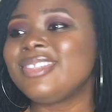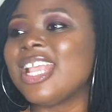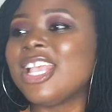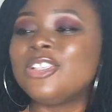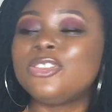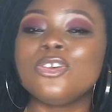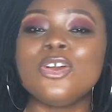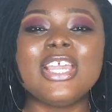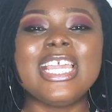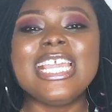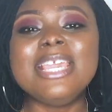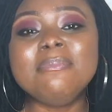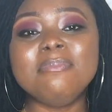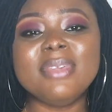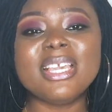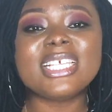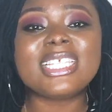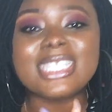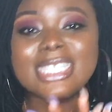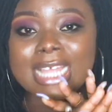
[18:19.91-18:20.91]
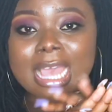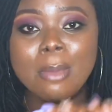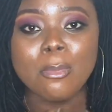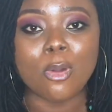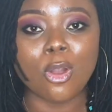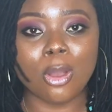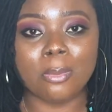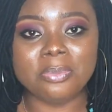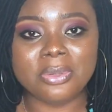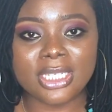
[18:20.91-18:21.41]
So he missed them
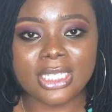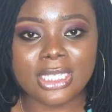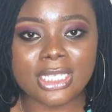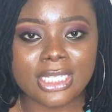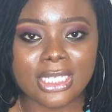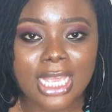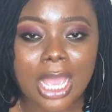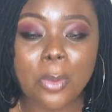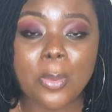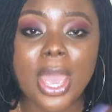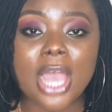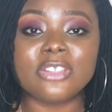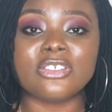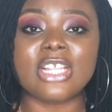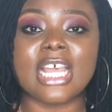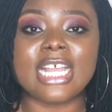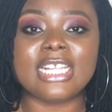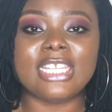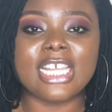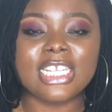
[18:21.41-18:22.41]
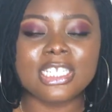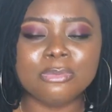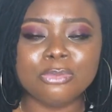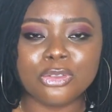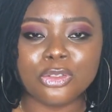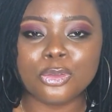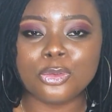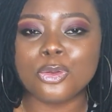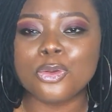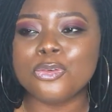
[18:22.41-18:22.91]
completely and we had to like tell him
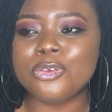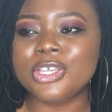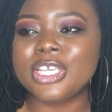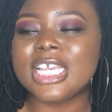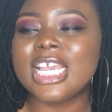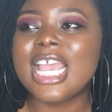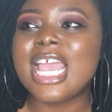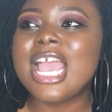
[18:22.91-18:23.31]
the story.